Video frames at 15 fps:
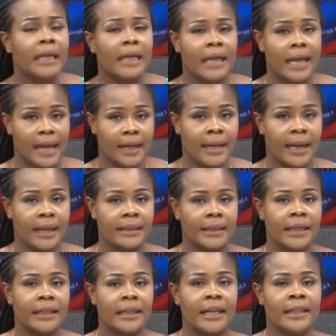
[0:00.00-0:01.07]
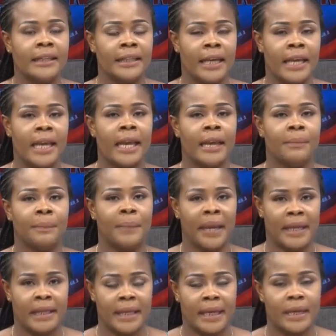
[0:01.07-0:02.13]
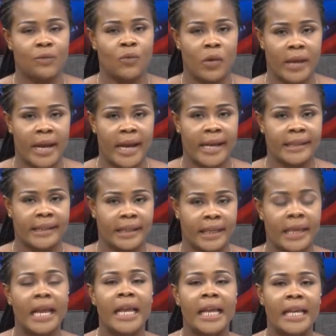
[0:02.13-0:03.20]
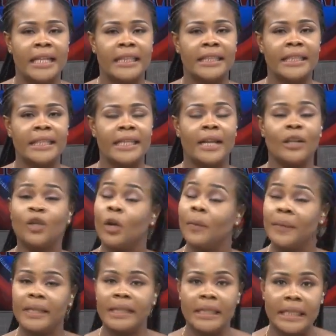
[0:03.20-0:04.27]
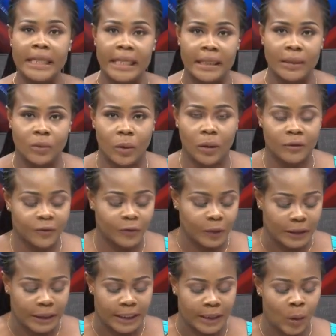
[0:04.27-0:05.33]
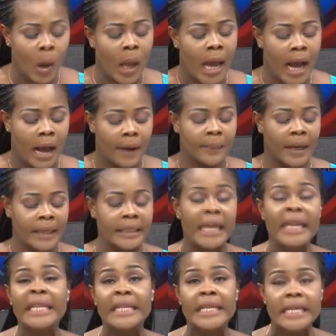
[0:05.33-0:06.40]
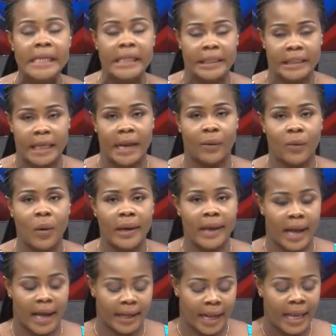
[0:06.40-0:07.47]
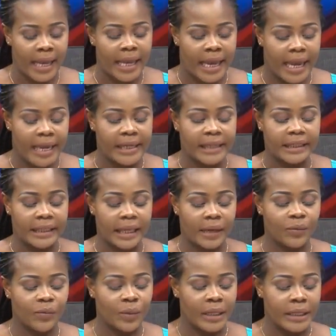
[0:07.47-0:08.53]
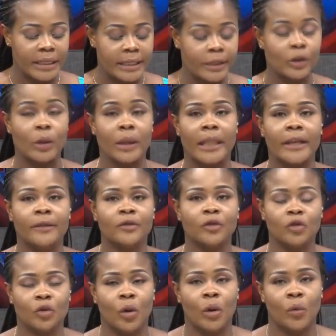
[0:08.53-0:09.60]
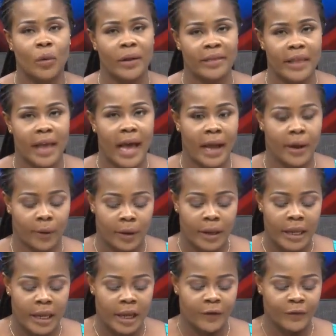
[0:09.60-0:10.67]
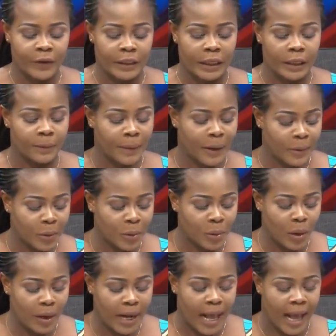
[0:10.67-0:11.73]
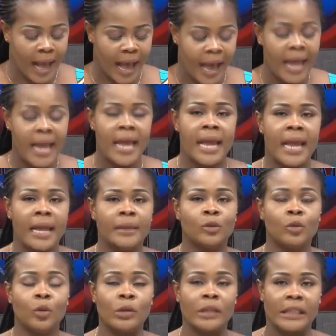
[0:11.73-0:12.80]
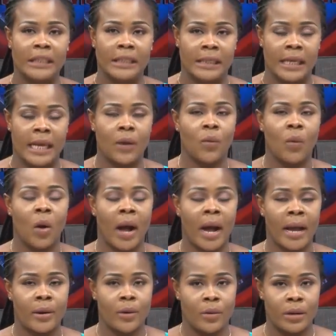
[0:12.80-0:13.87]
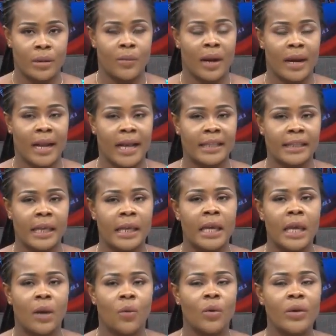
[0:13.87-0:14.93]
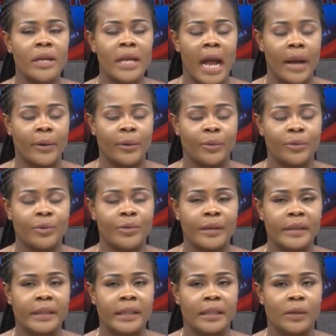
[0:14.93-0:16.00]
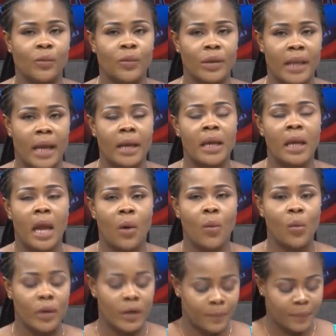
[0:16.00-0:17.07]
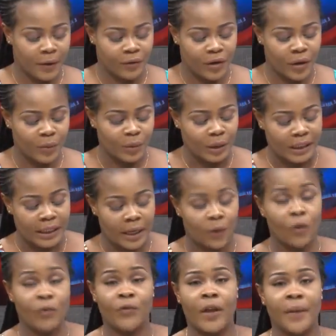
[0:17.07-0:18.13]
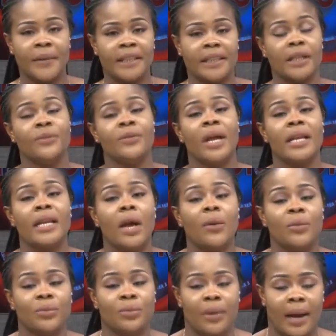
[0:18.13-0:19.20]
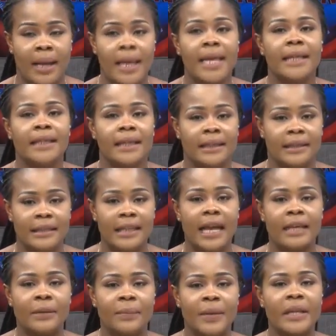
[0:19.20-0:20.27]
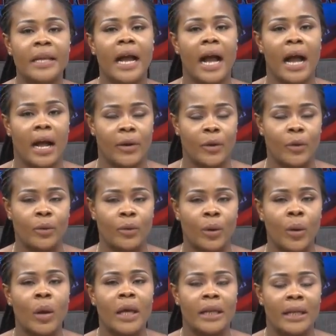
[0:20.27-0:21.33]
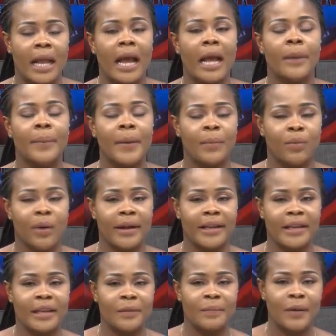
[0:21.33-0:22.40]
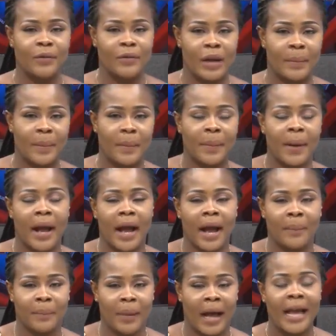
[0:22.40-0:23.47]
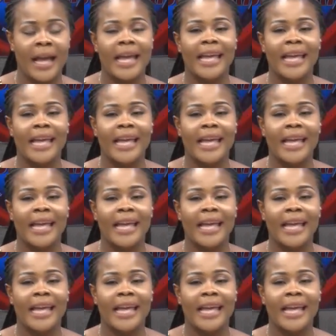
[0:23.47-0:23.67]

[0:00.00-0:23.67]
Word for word: Ghana, ye ye de e ben ye wo ye he say, and see ya domesticating World Food Day no ama ye need I wo Ghana. And they say we need to live strong with iron. If you say ni padudro na e tosini e iron ni mana say we need iron do dress se wunya e wo ni pedue mutina Kofi Cheniani Audua, ye dear, ye benya iron, no, na ebeboy, ye pedria papa, papa.